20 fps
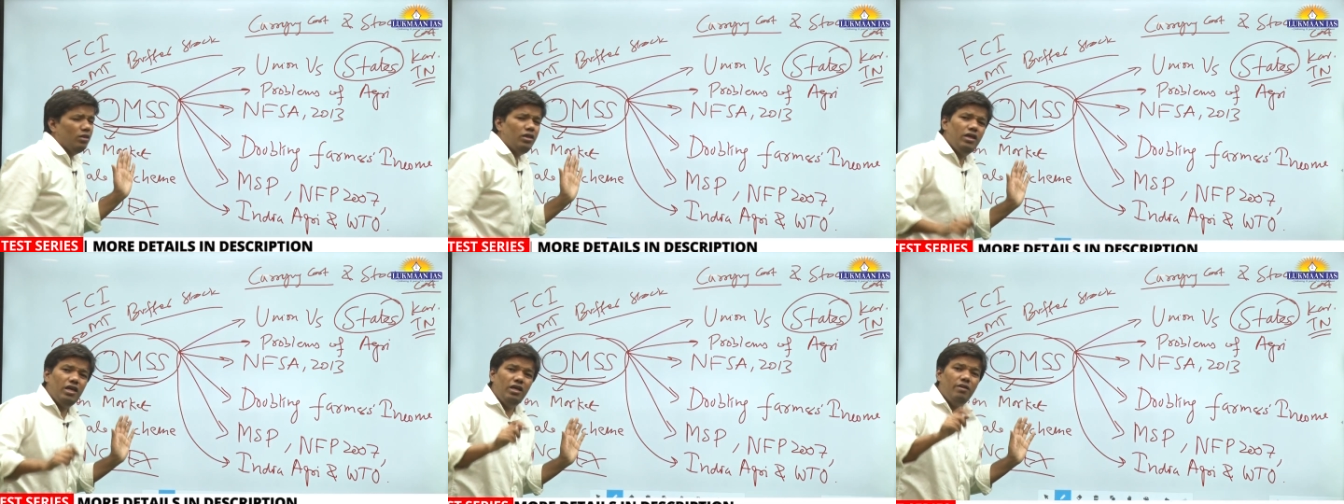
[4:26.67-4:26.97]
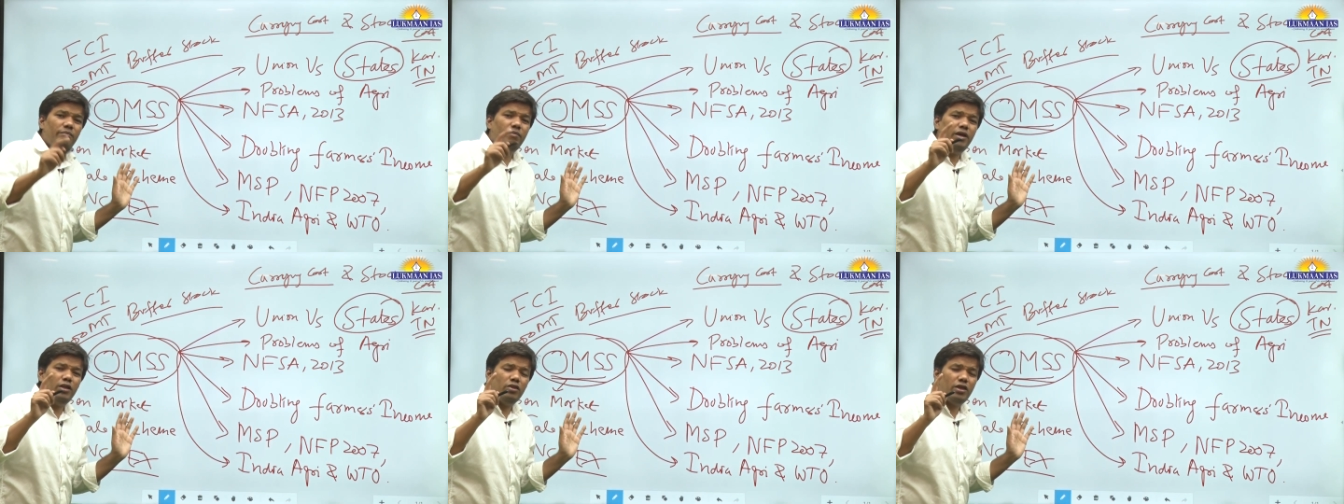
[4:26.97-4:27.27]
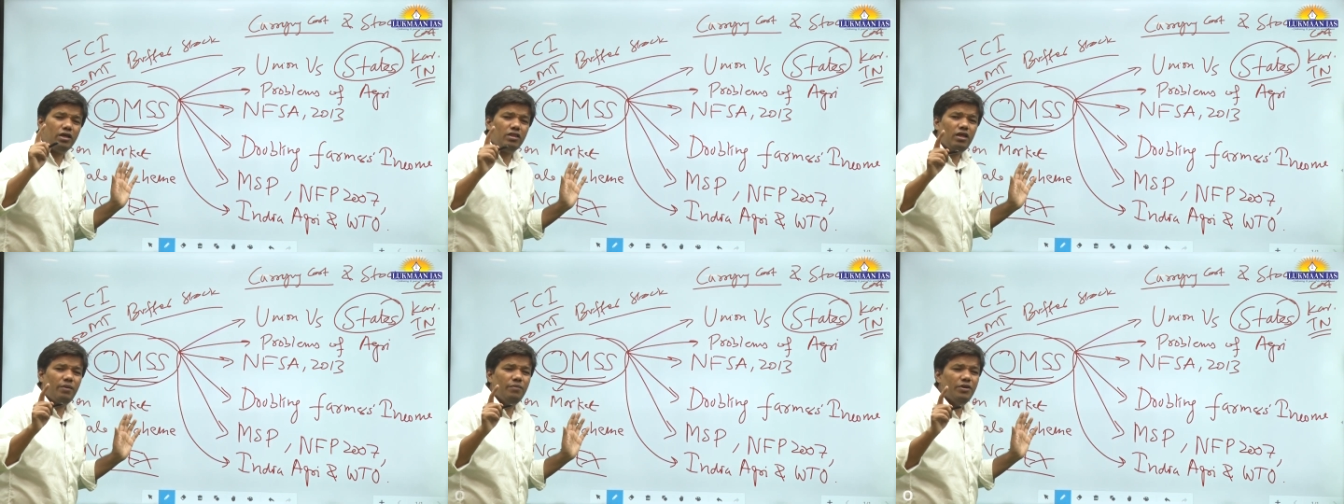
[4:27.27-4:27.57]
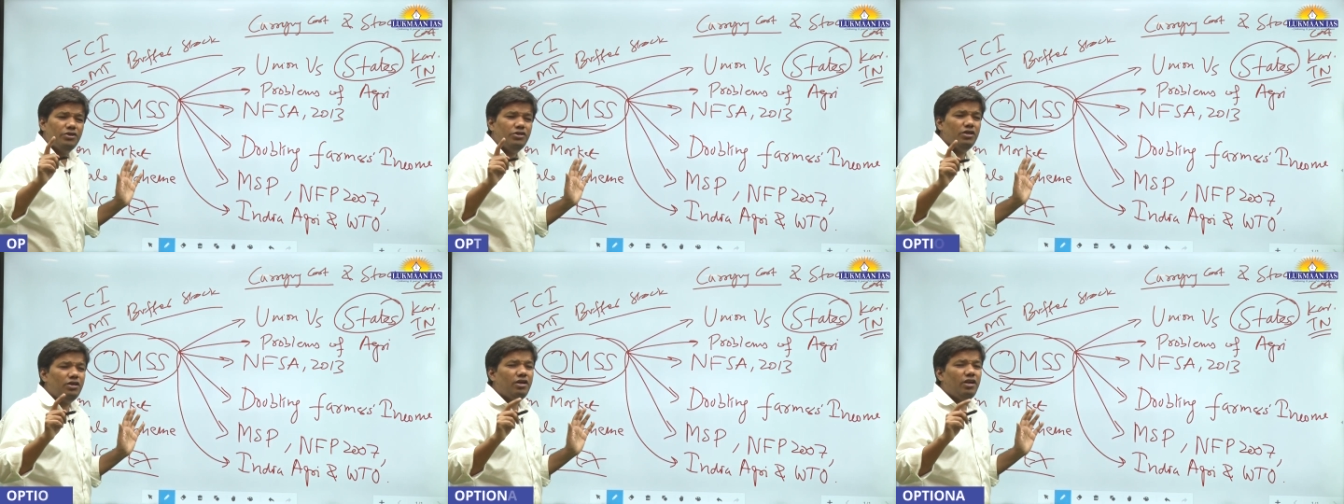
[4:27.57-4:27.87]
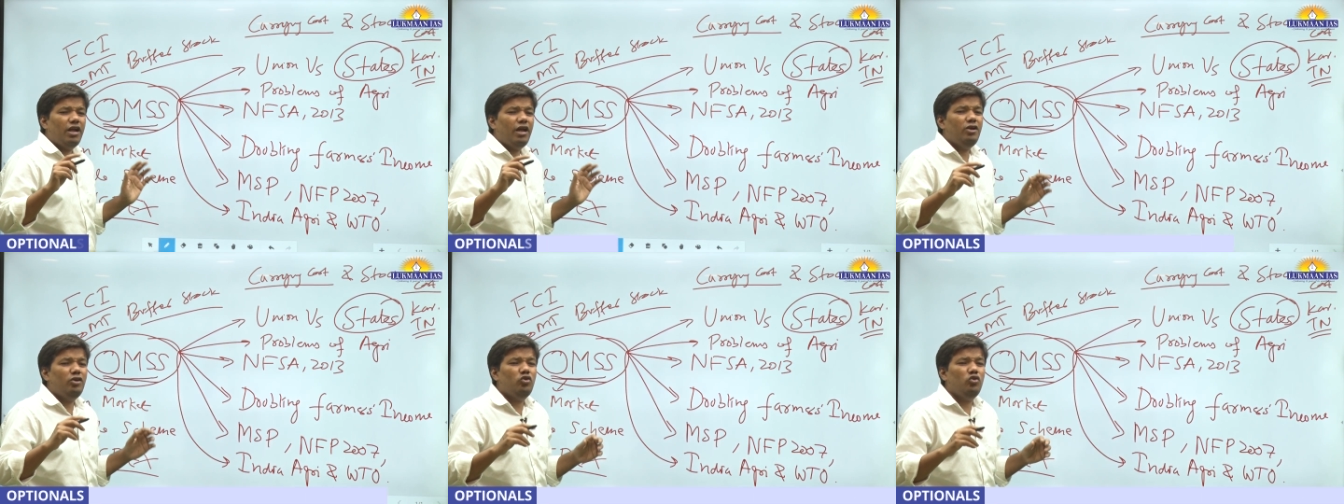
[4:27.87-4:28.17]
see, in mains examination,
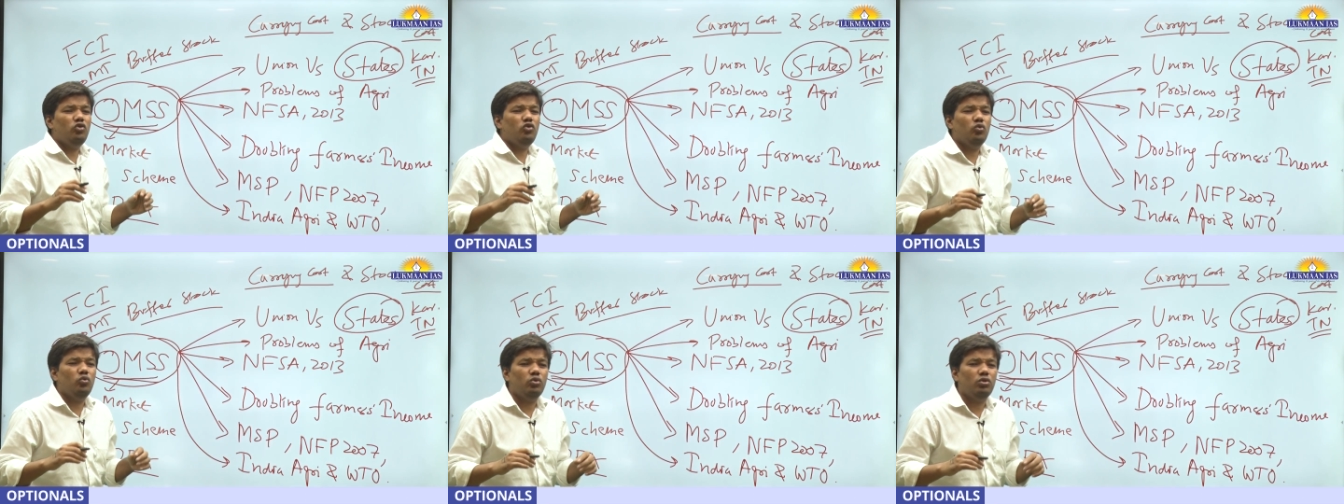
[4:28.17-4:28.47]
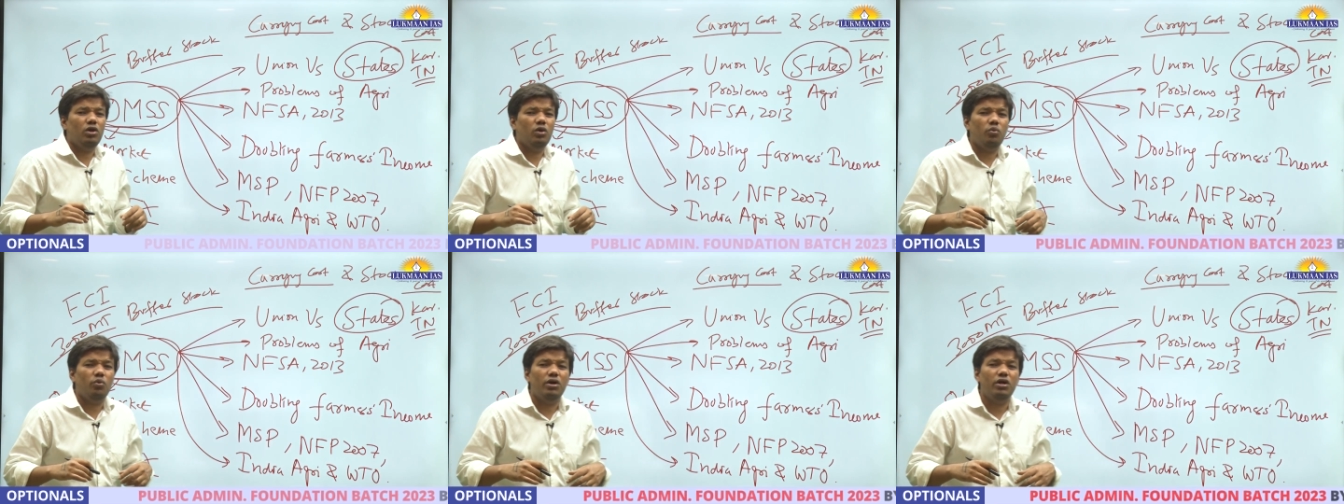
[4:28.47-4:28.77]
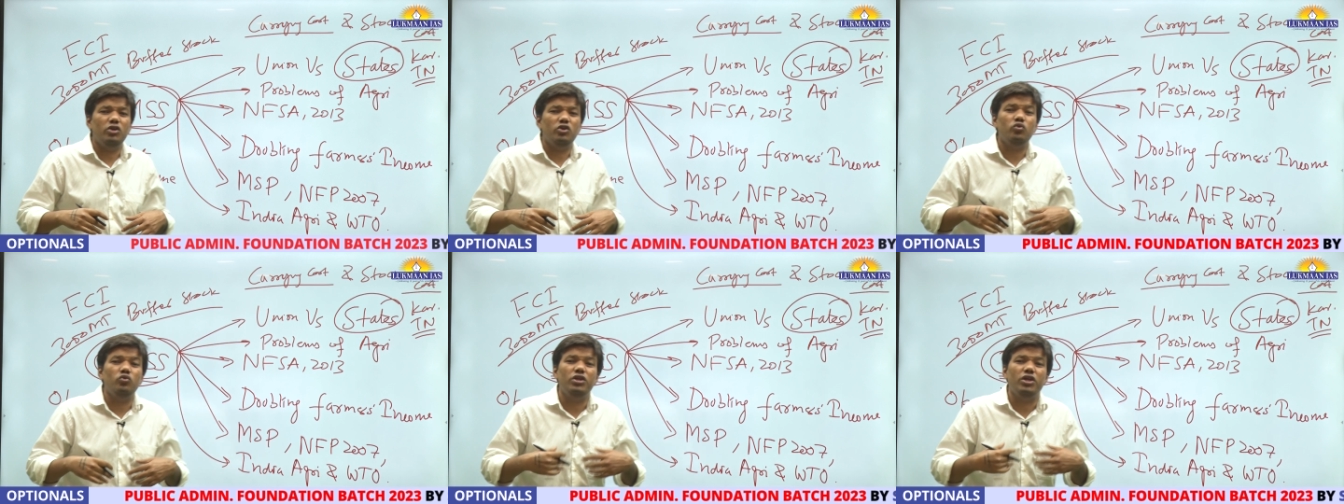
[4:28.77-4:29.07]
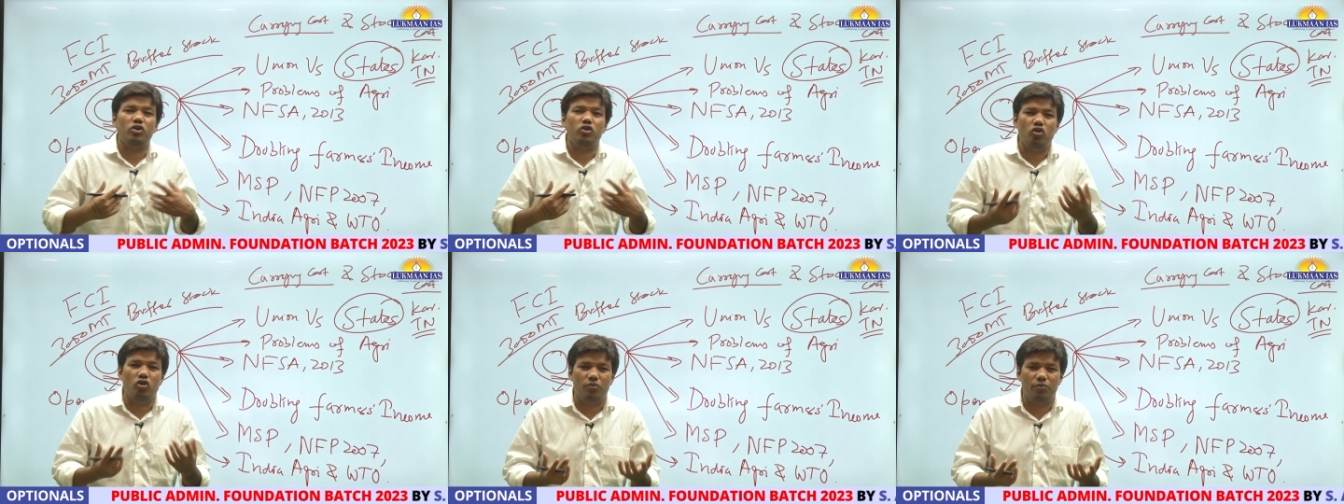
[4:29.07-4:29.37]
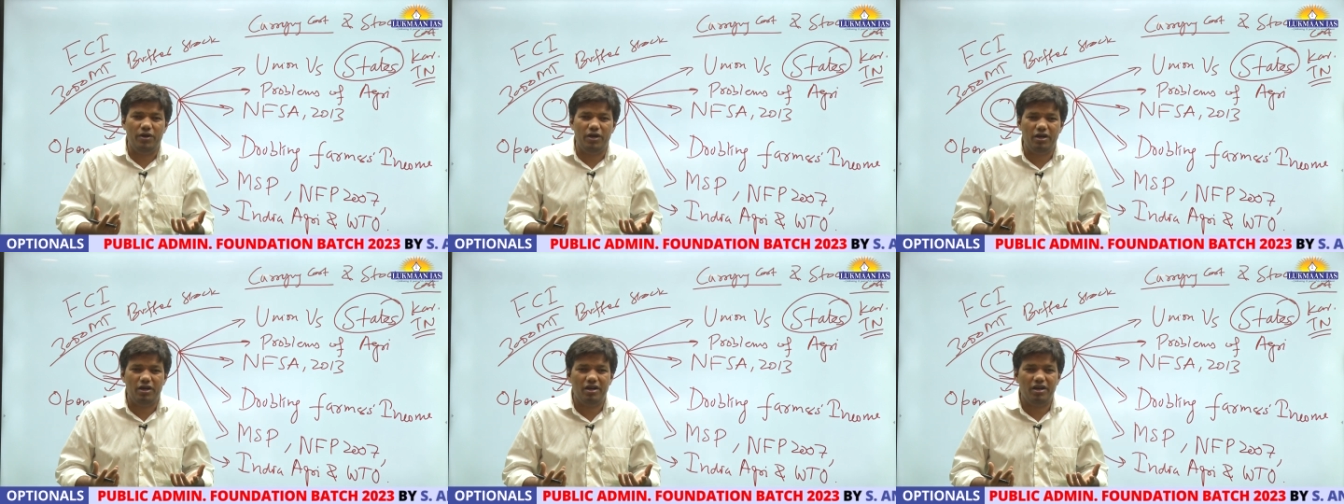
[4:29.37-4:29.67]
try to use the word union
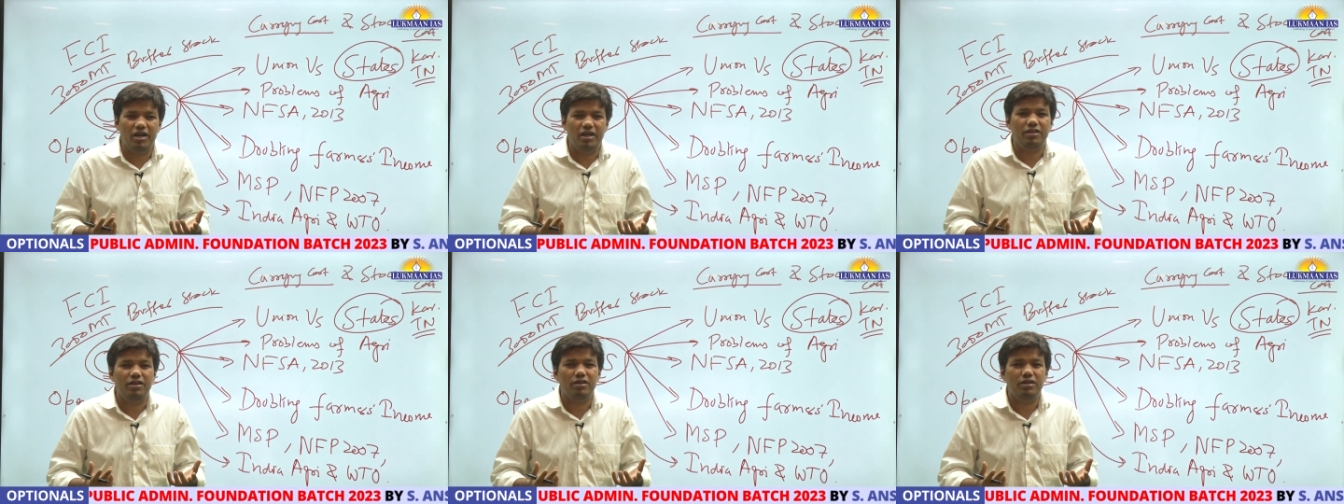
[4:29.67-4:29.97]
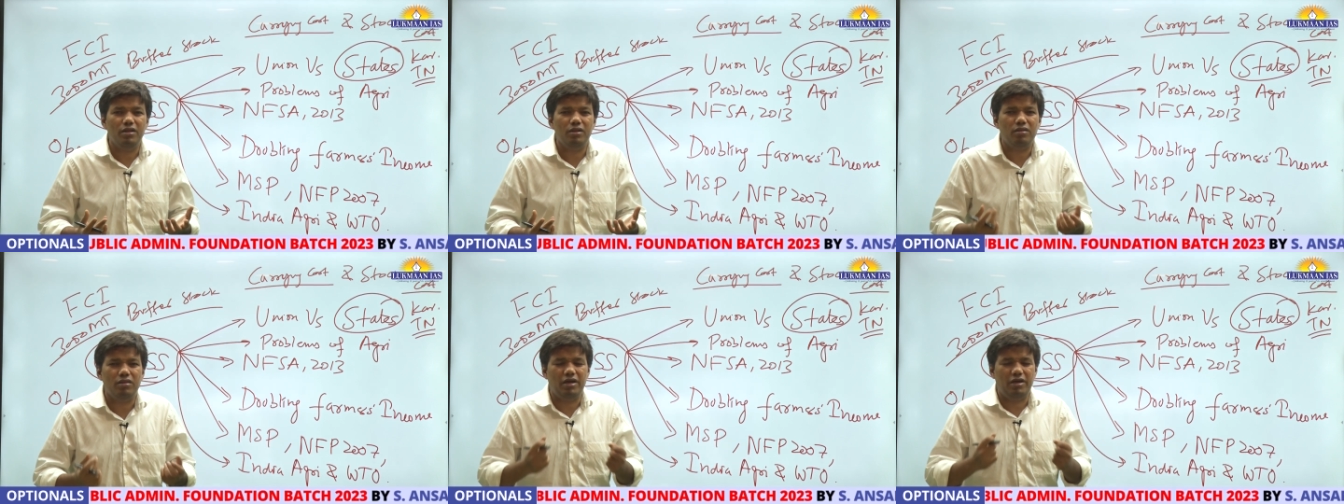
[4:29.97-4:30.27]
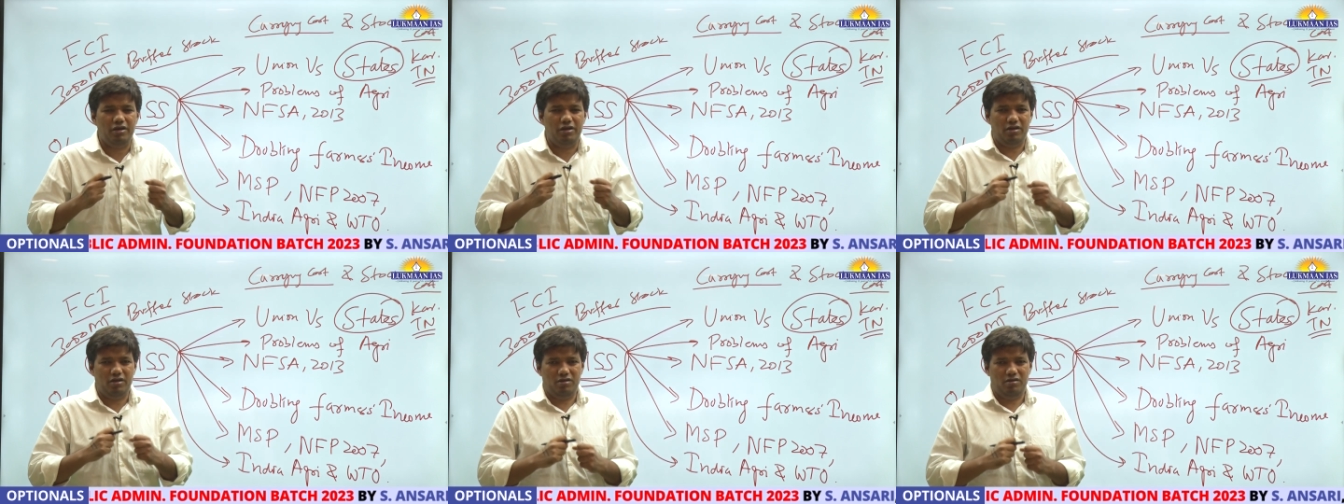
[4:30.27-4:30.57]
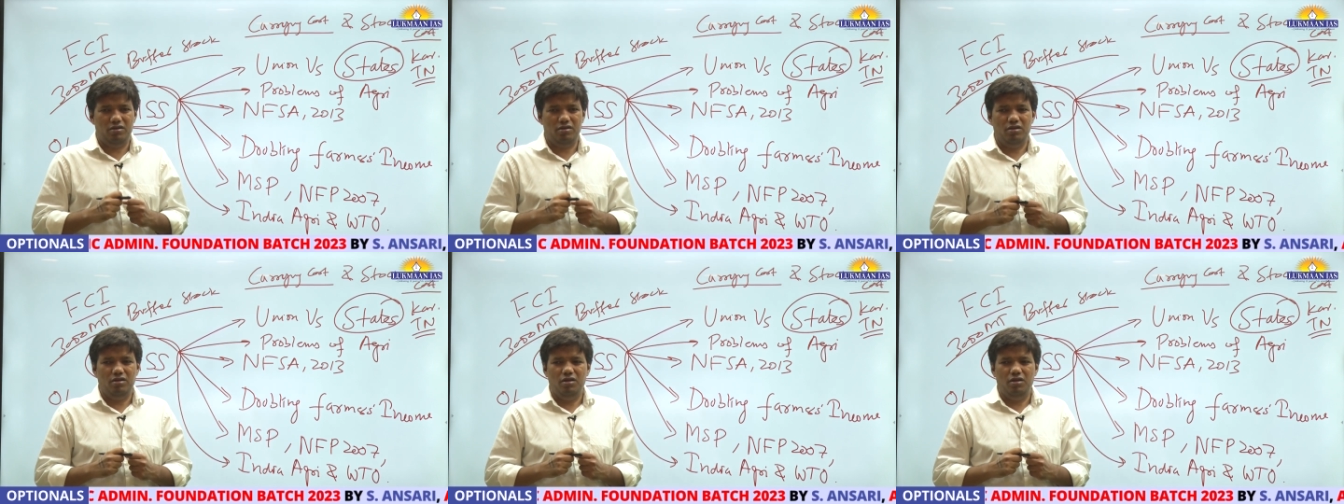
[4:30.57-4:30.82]
government rather than center.